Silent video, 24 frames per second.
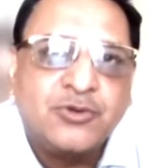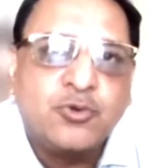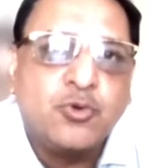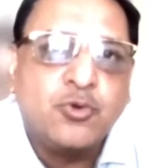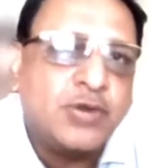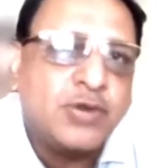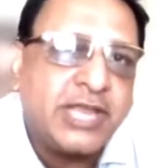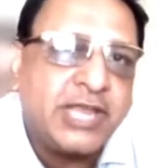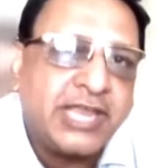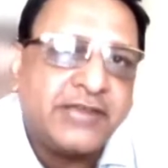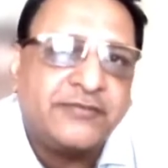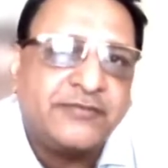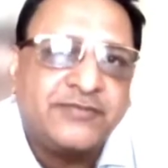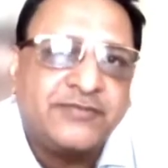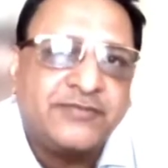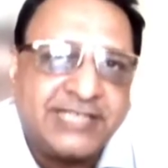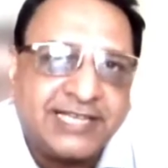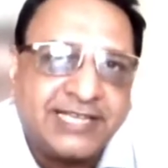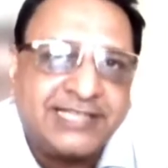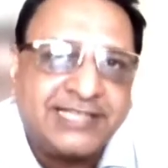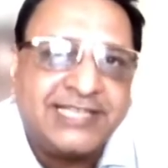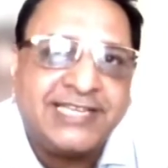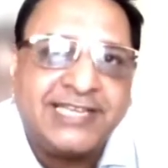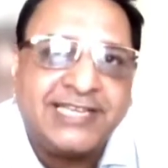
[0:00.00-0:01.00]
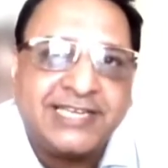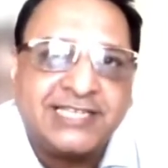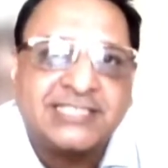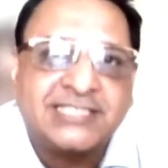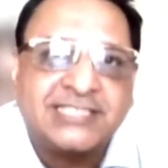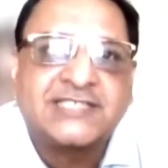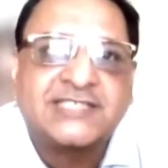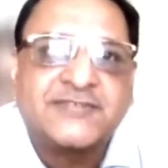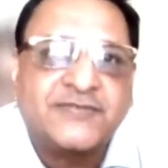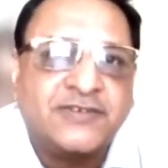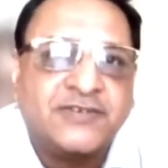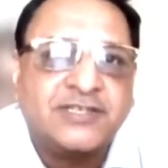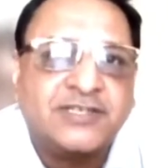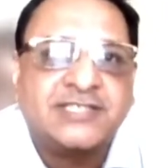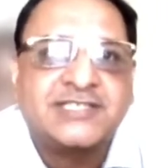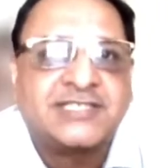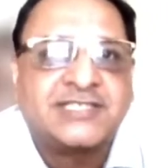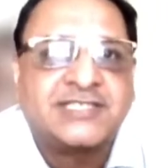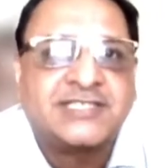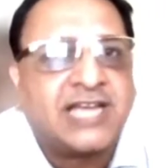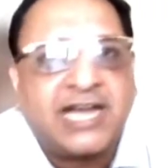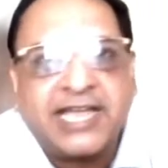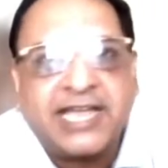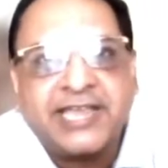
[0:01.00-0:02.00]
who gave Delhi its
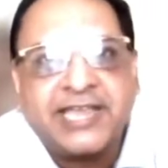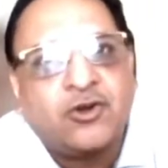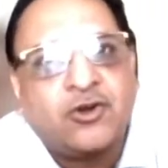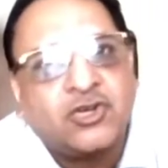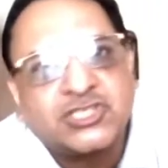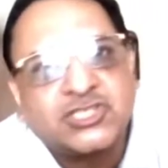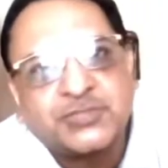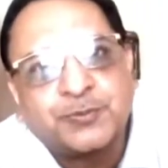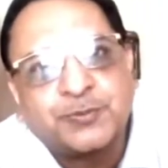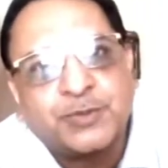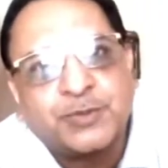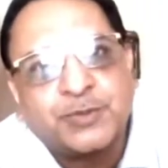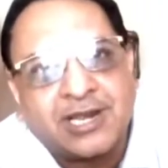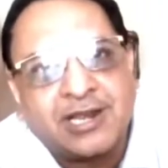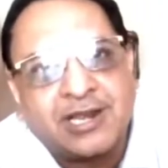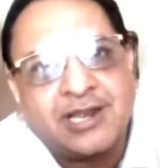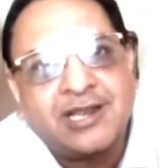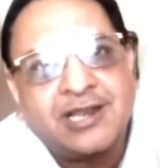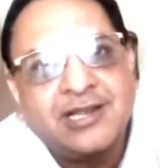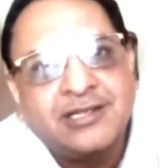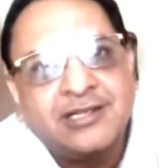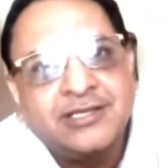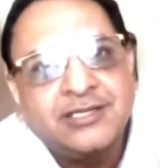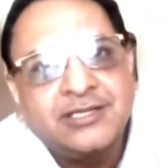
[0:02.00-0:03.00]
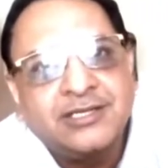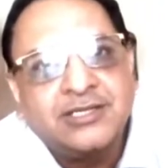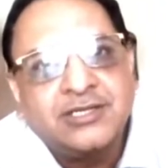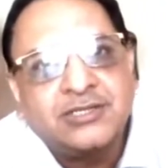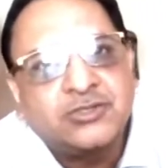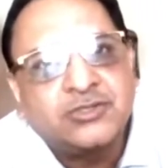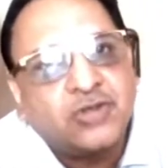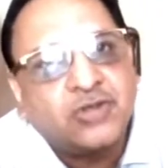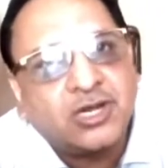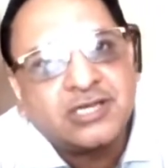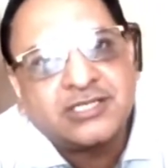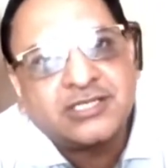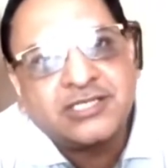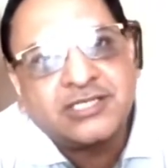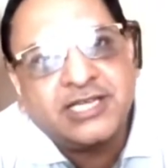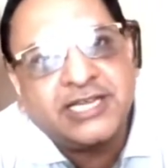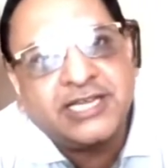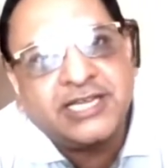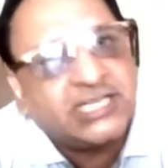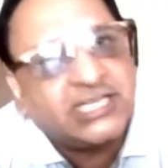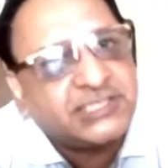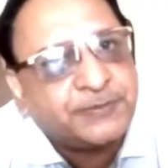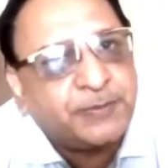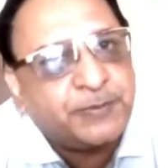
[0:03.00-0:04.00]
first eye hospital.
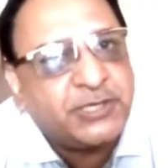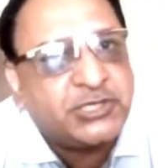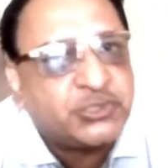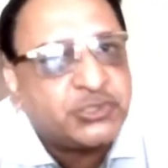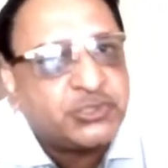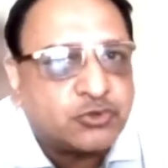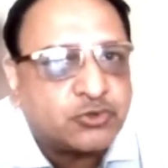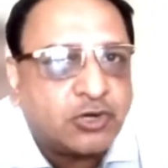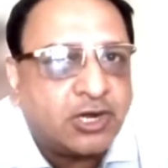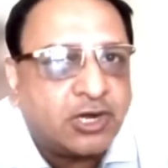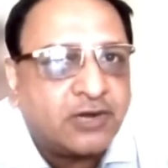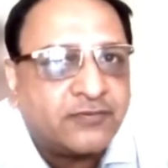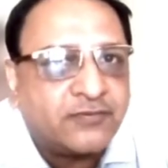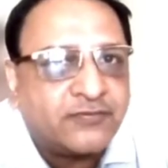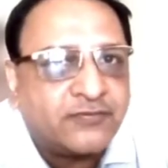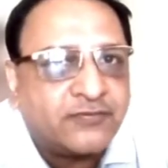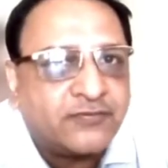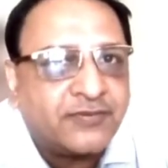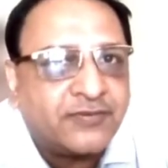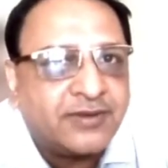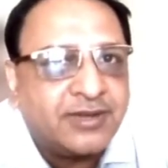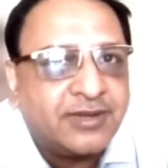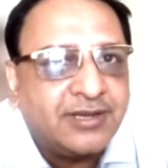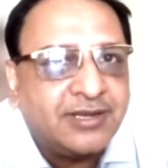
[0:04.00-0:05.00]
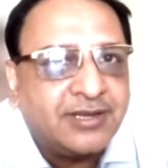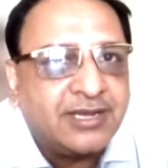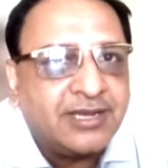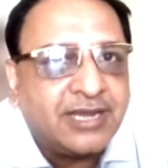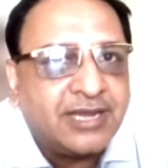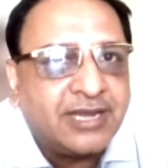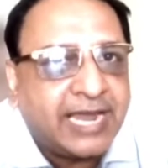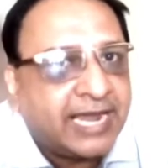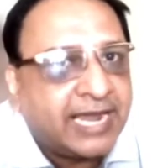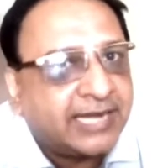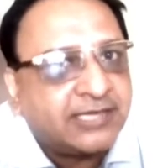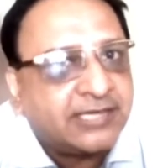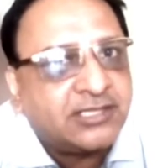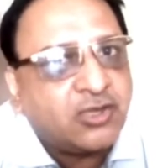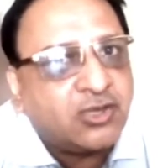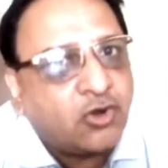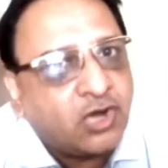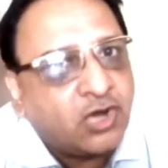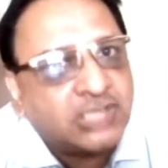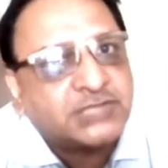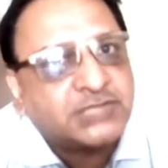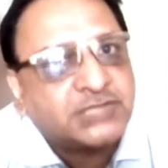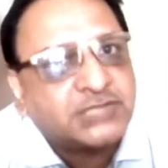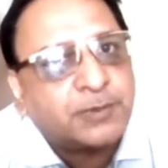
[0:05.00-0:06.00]
Dr. S.P. Shroff and
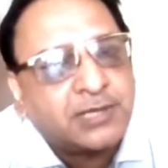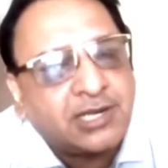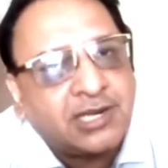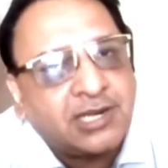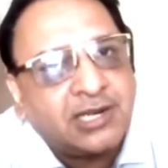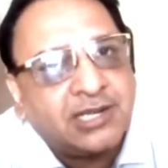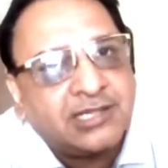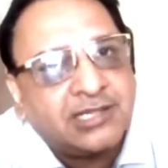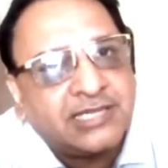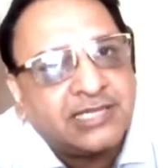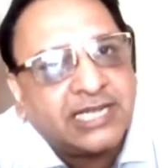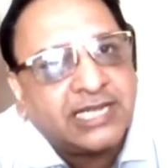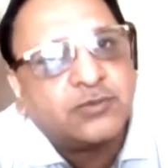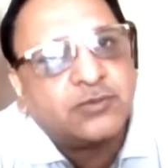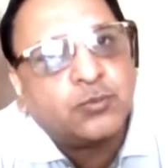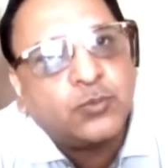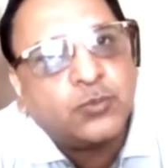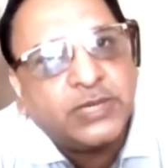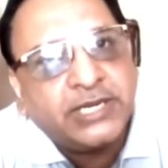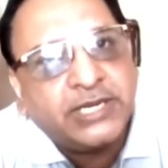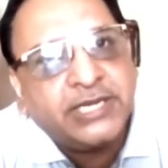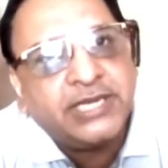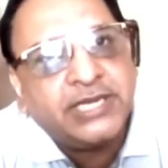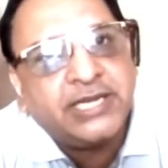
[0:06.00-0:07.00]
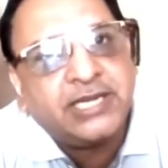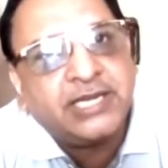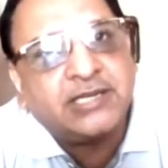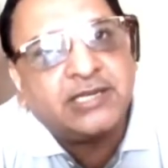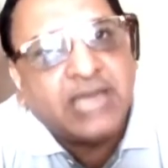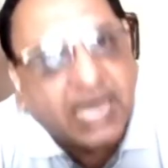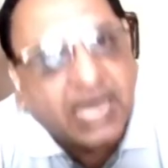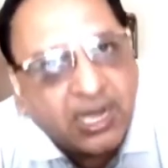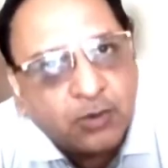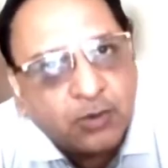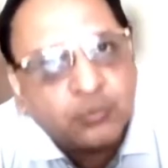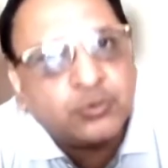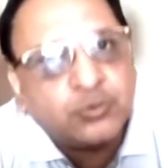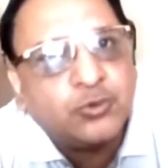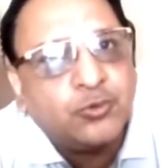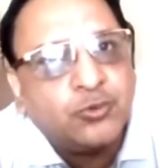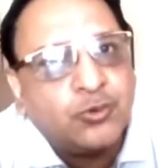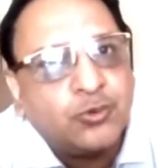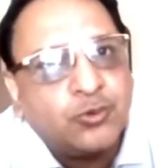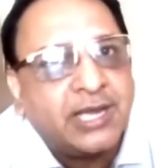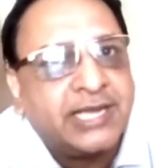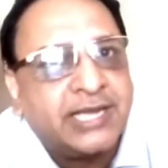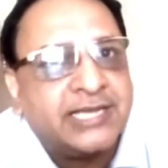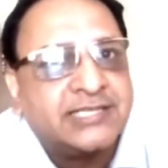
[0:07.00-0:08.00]
the hospital that we now
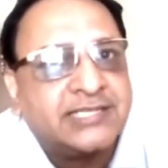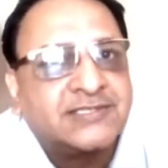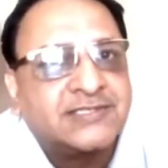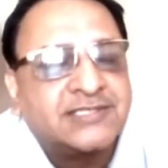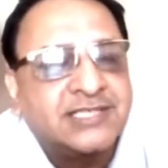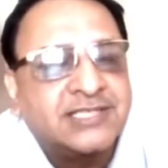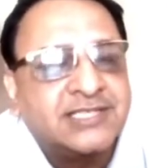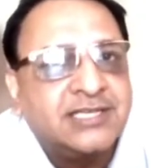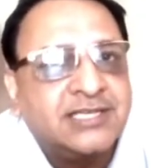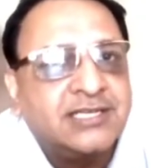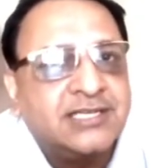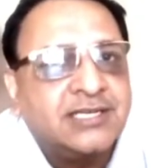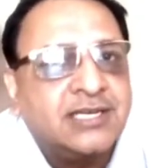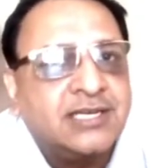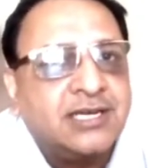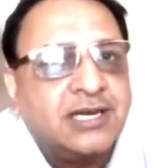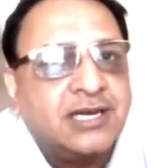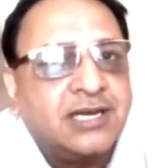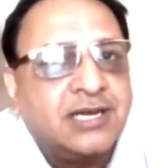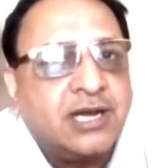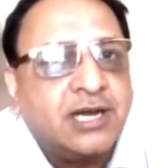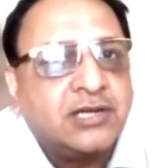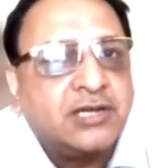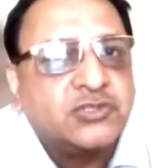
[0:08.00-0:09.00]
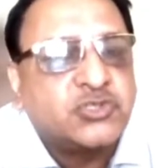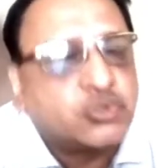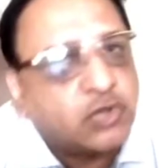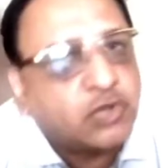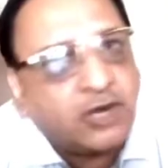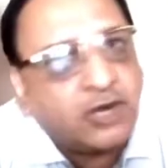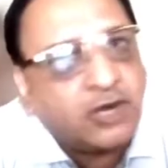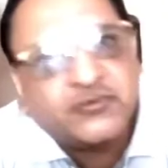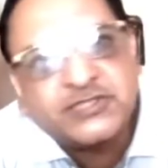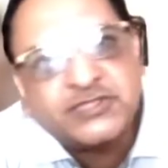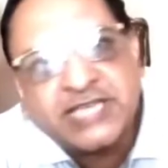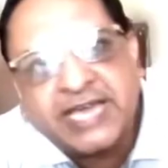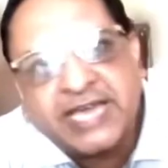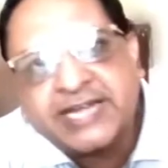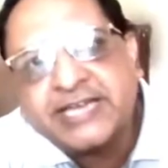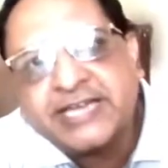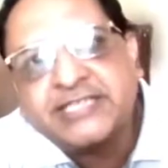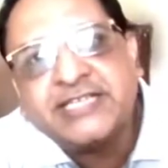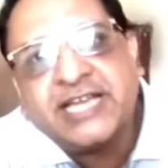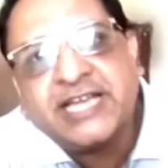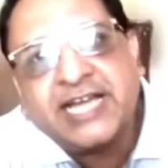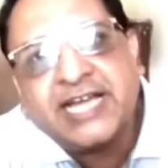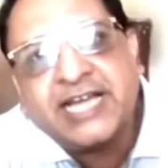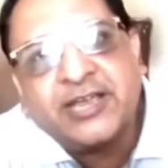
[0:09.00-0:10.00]
know as Shroff
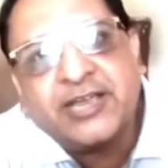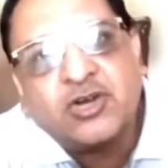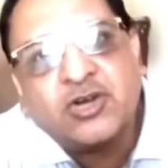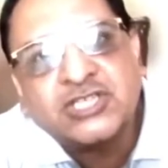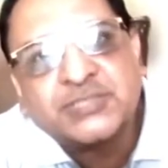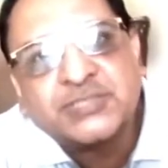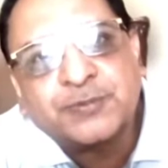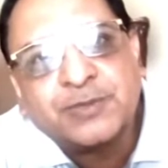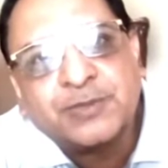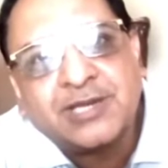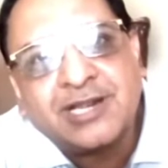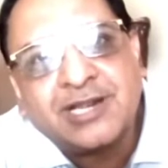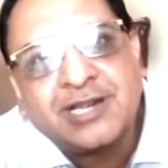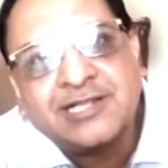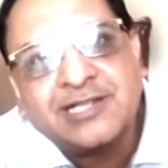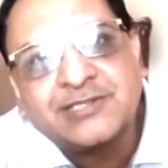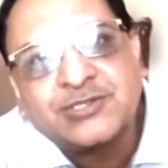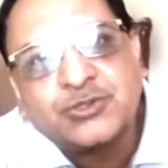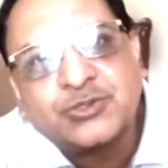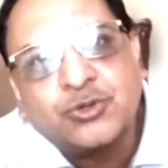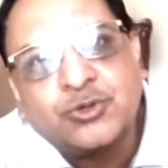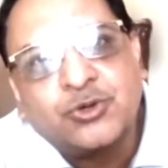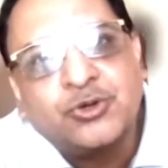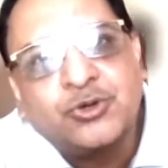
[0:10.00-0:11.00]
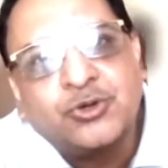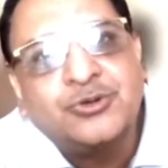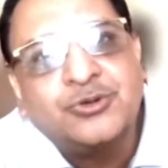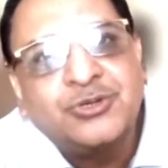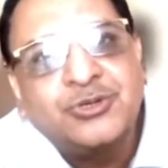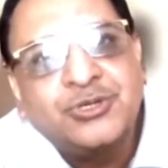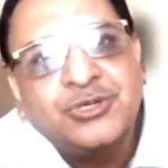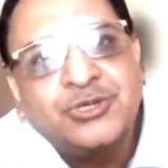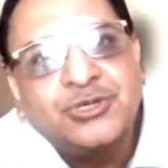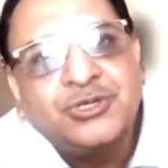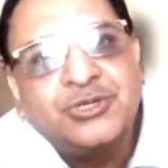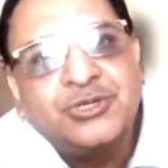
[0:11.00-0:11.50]
Charity Eye Hospital. So